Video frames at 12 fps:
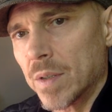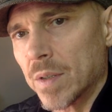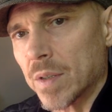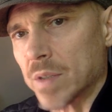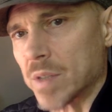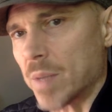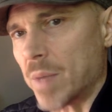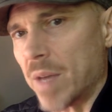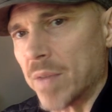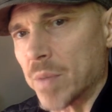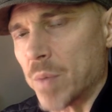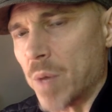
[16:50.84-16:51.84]
Because I'm
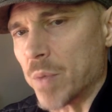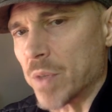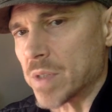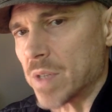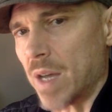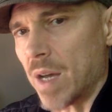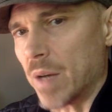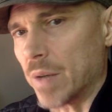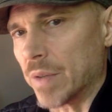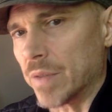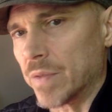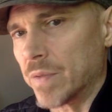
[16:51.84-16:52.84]
having memories now
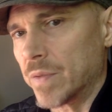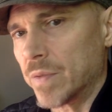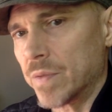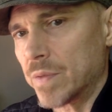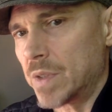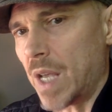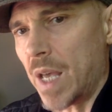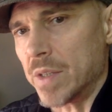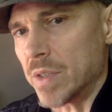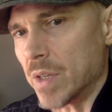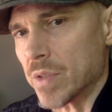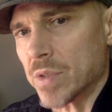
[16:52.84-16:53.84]
of
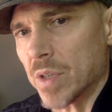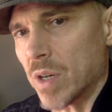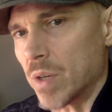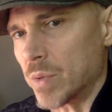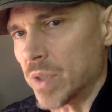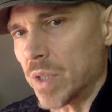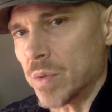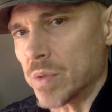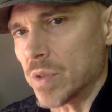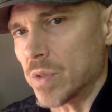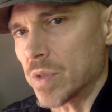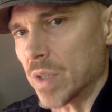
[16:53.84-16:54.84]
10 years ago when he was
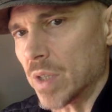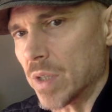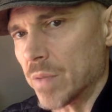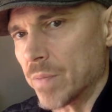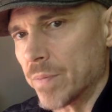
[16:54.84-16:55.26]
using it.